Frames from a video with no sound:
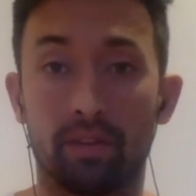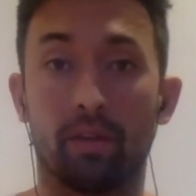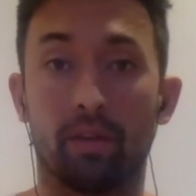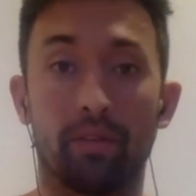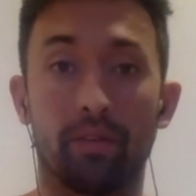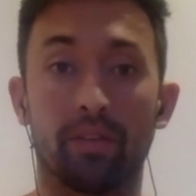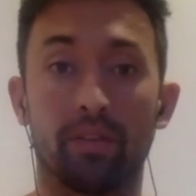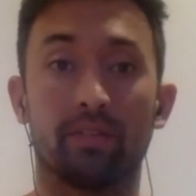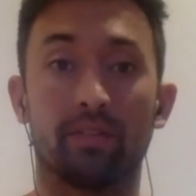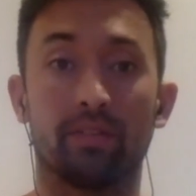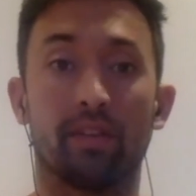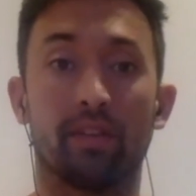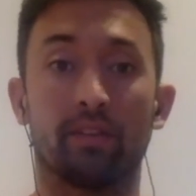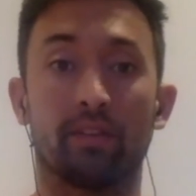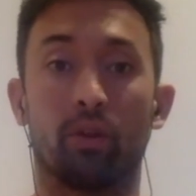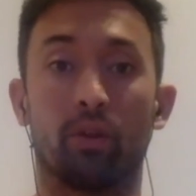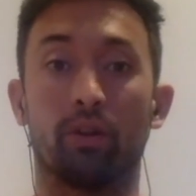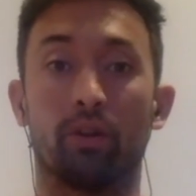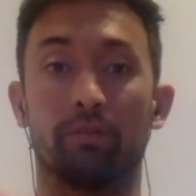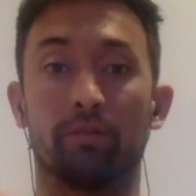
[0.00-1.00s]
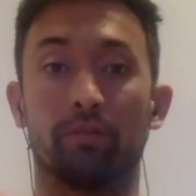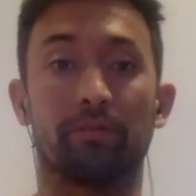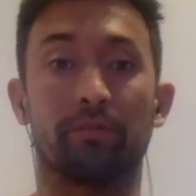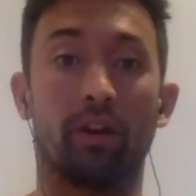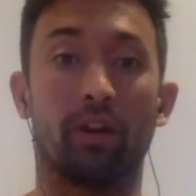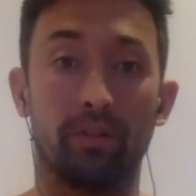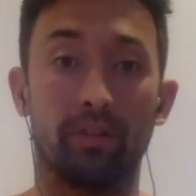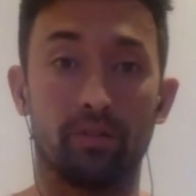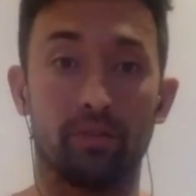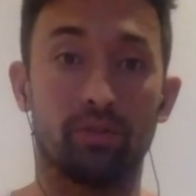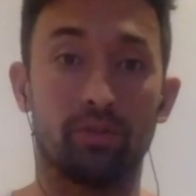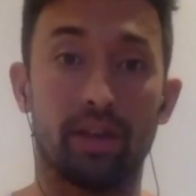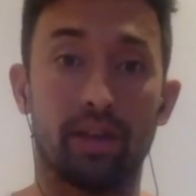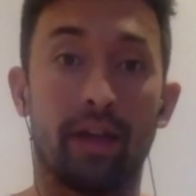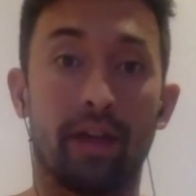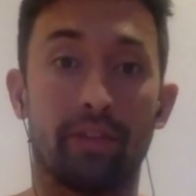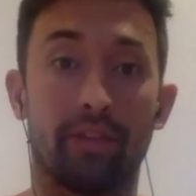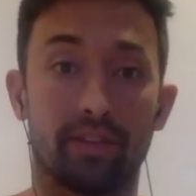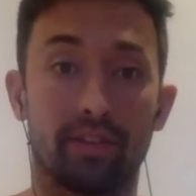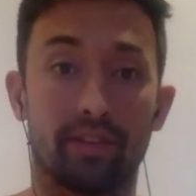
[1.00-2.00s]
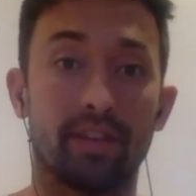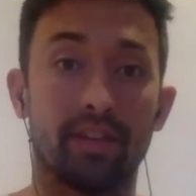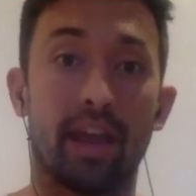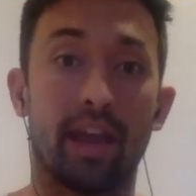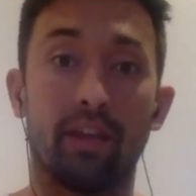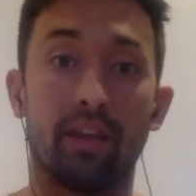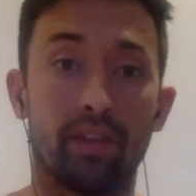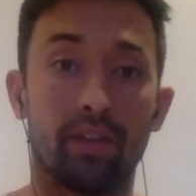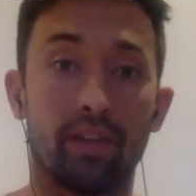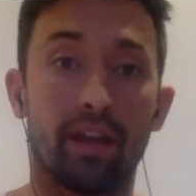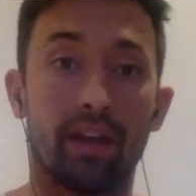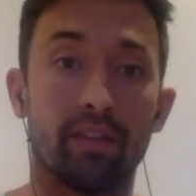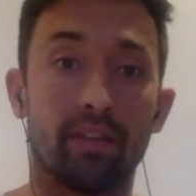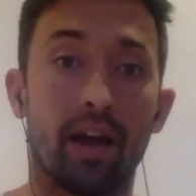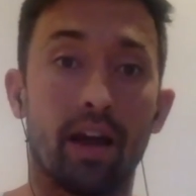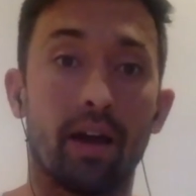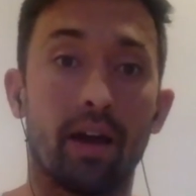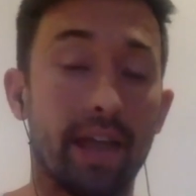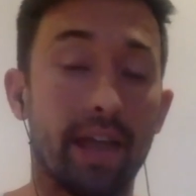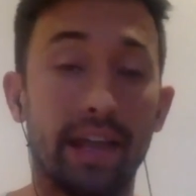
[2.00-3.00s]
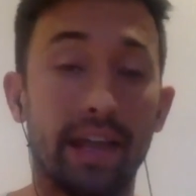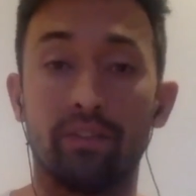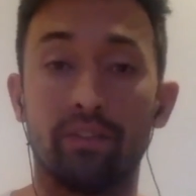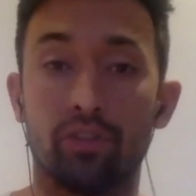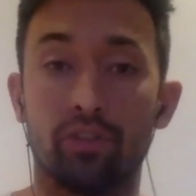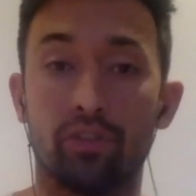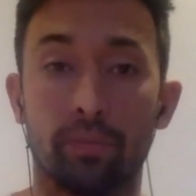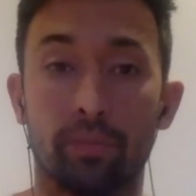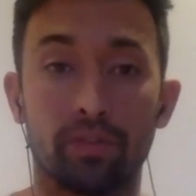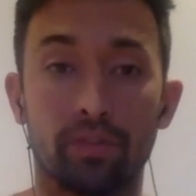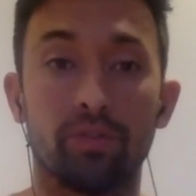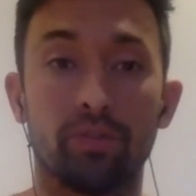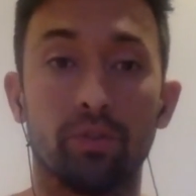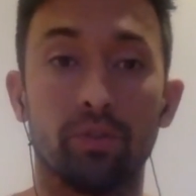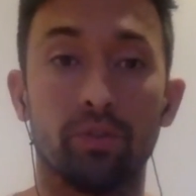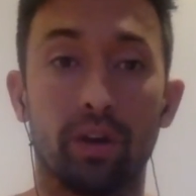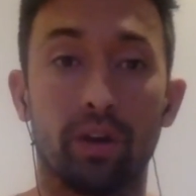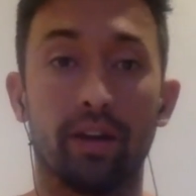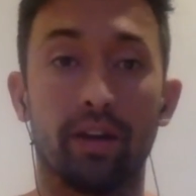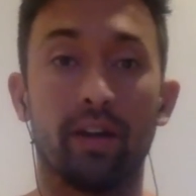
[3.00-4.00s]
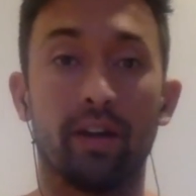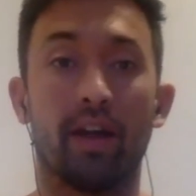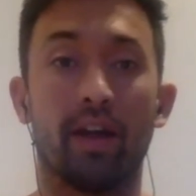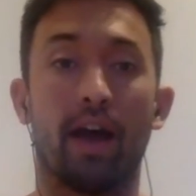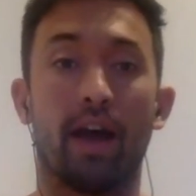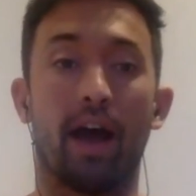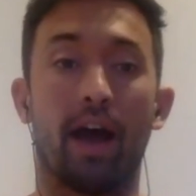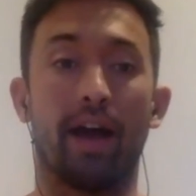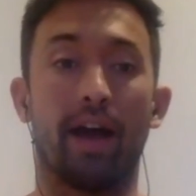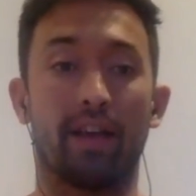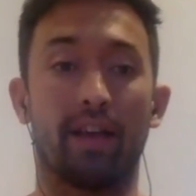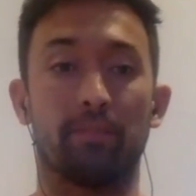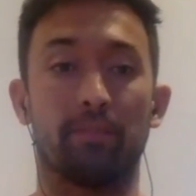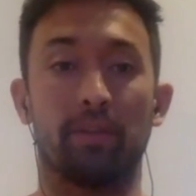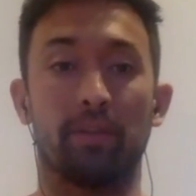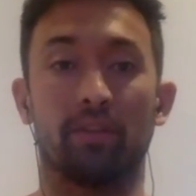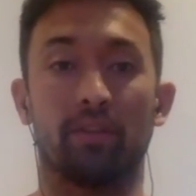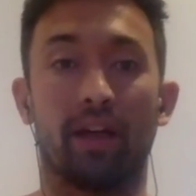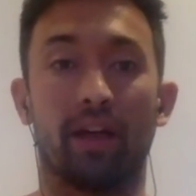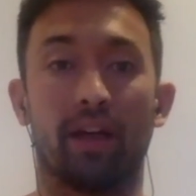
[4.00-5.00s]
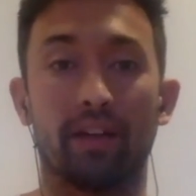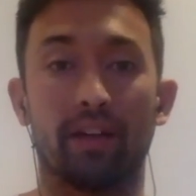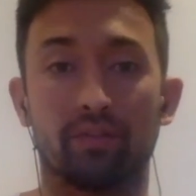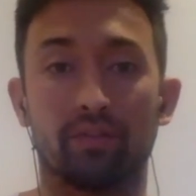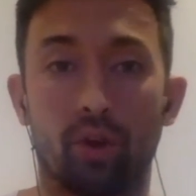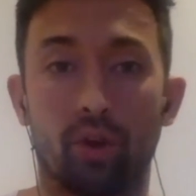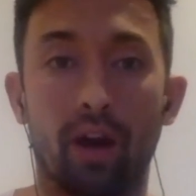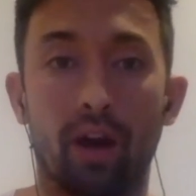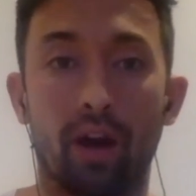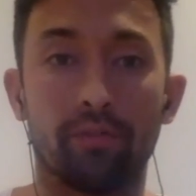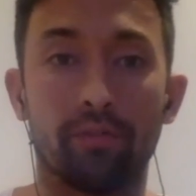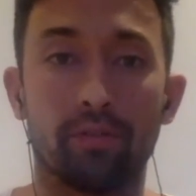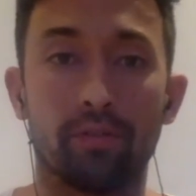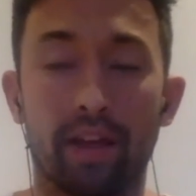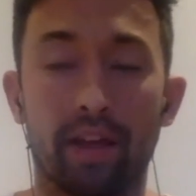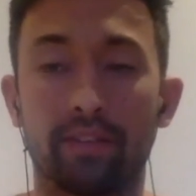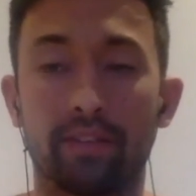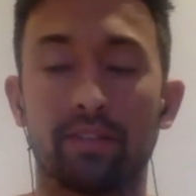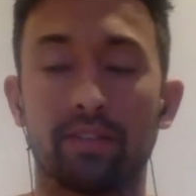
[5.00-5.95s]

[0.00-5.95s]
You know, there's there's a lot of kind of literature out there saying that uh, eating too much sugar uh, has been a large driver of that.